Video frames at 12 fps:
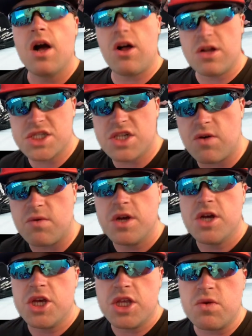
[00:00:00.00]
Also,
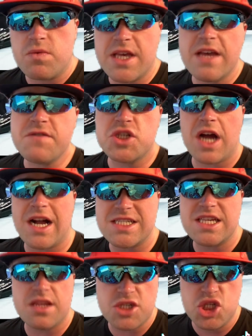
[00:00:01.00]
you give
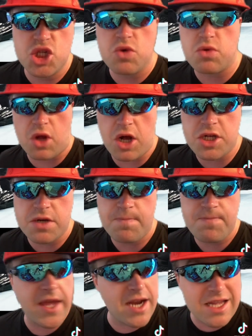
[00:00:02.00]
Shotzi this new look,
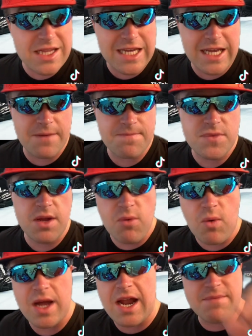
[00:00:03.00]
and I dig it. Number
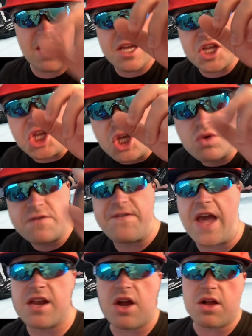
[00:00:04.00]
one, I'm not a huge
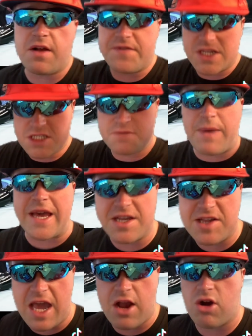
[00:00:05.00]
fan of the
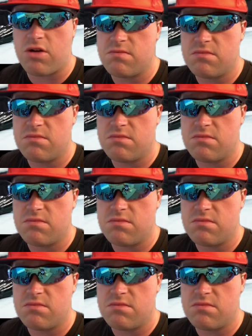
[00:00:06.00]
spiked hair.